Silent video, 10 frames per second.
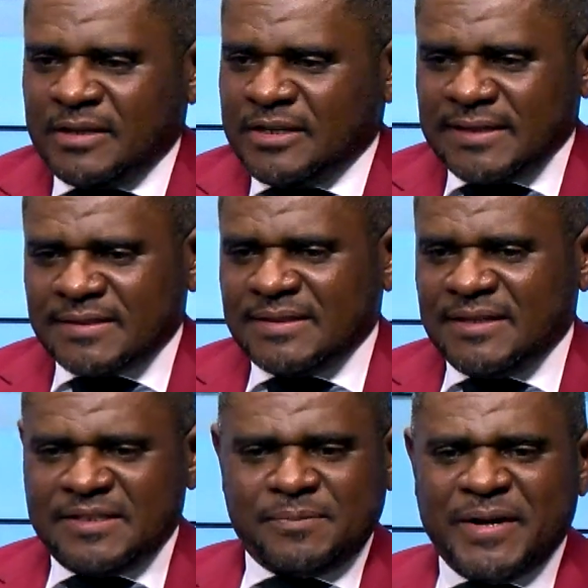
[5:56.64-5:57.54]

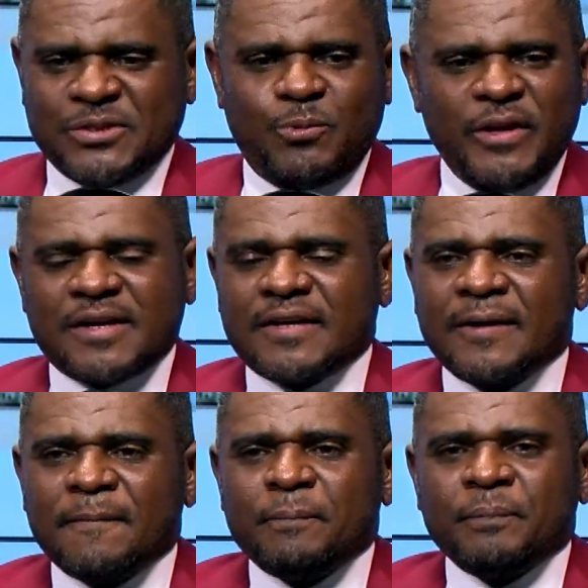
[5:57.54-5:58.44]
Just this past week,
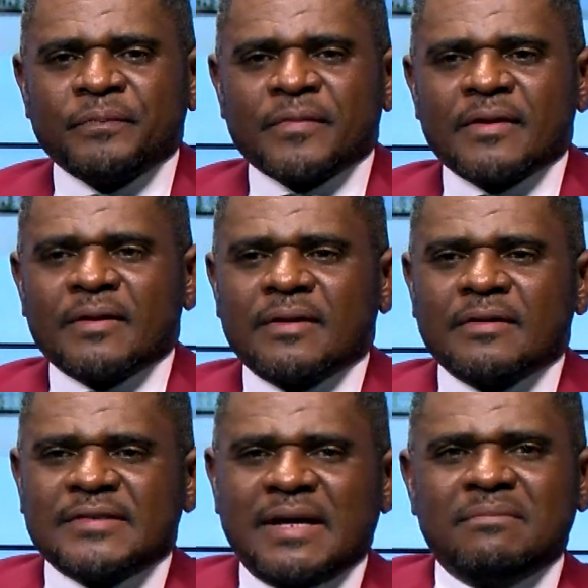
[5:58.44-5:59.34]

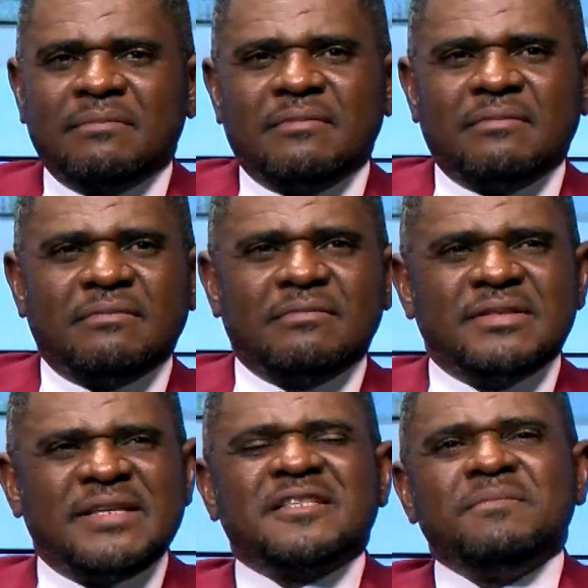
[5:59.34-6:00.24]
some
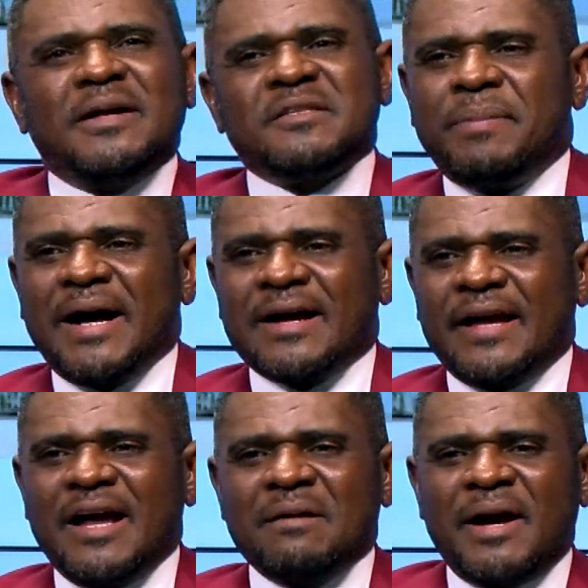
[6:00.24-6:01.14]
6 months back,
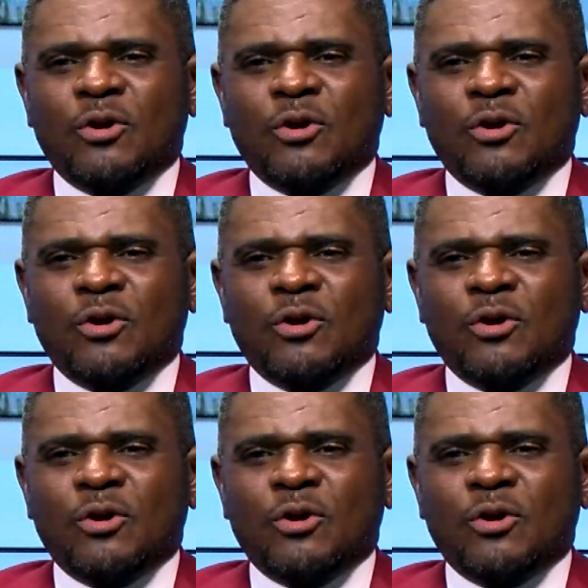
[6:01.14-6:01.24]
a young